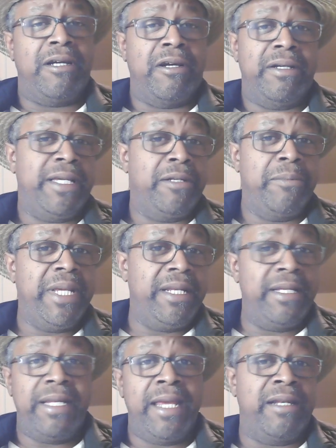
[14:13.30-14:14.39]

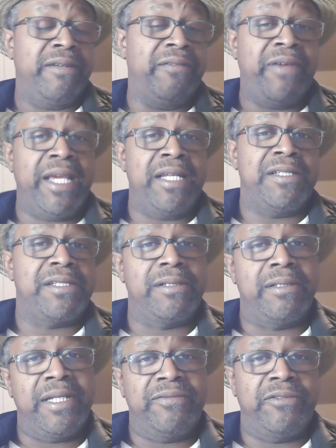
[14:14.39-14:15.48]
intermediate and advanced
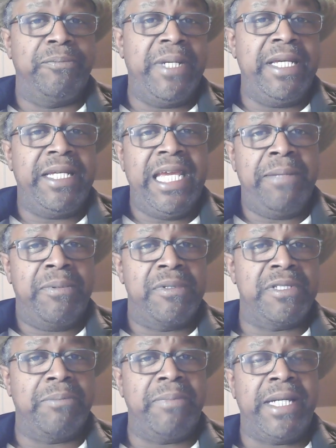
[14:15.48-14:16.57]
level
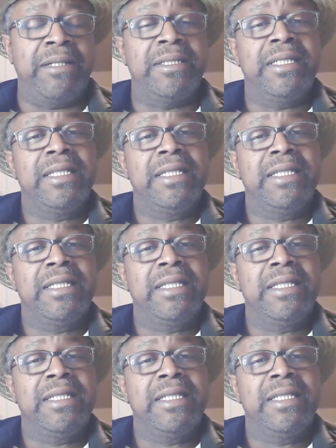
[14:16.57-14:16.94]
beekeepers about